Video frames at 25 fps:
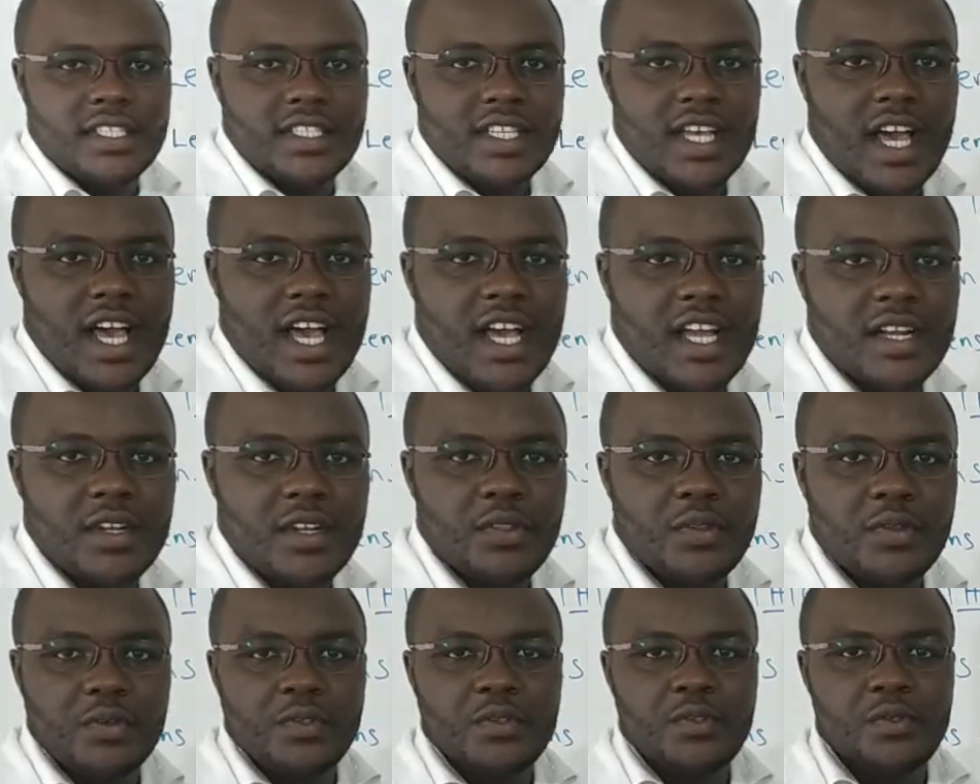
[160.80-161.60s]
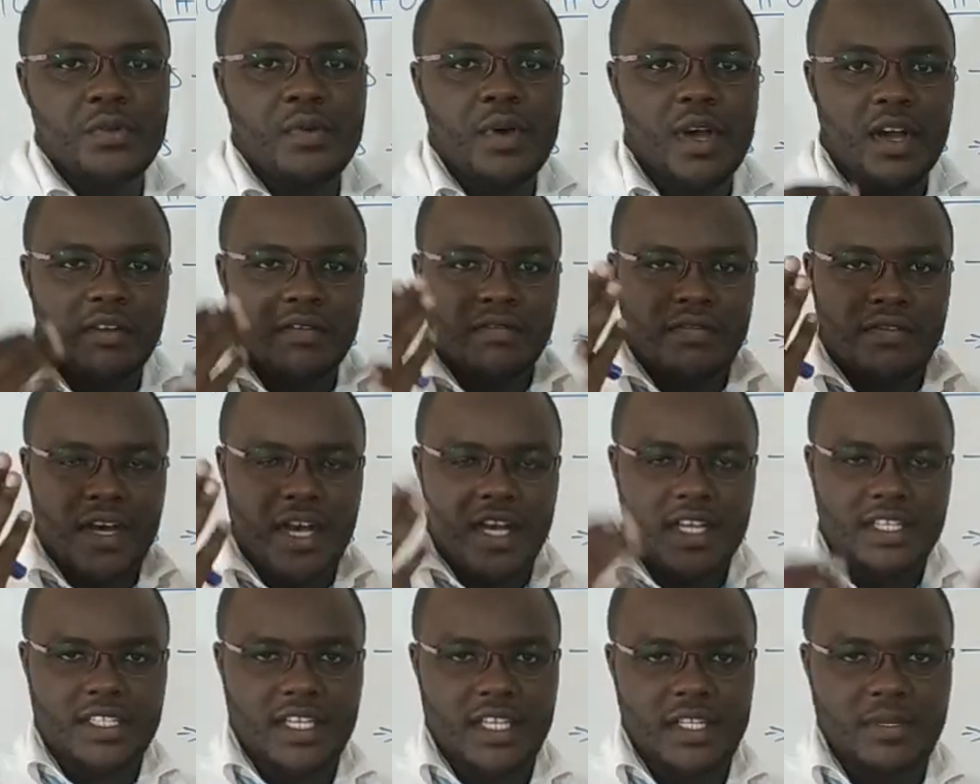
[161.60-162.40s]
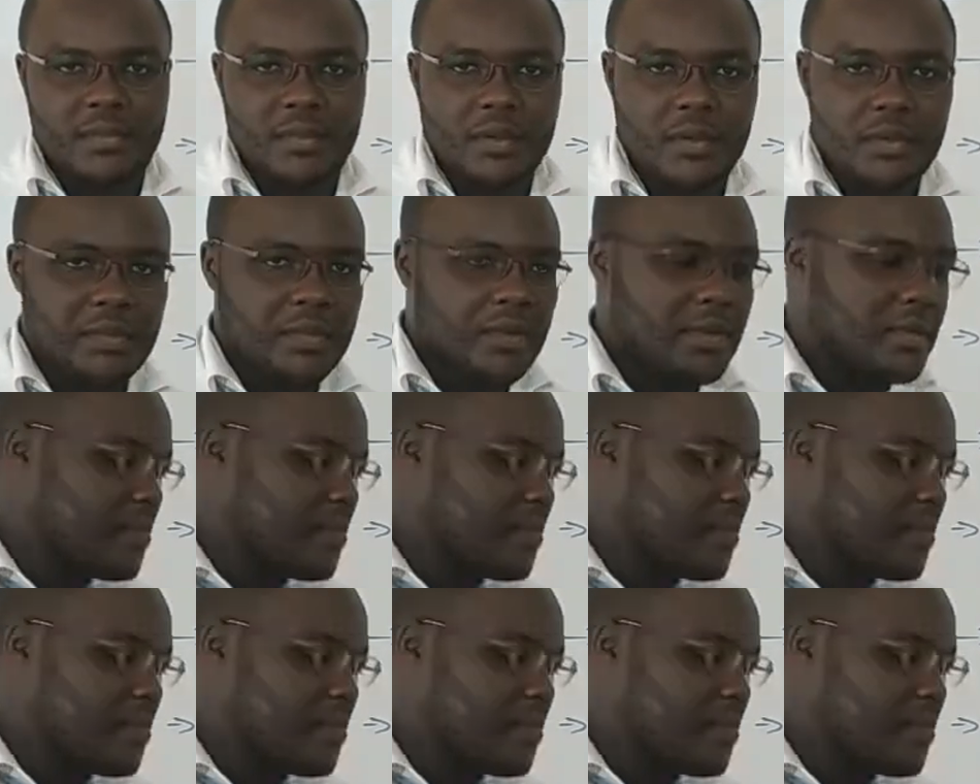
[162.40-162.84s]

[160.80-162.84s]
are those who have eyesight problems.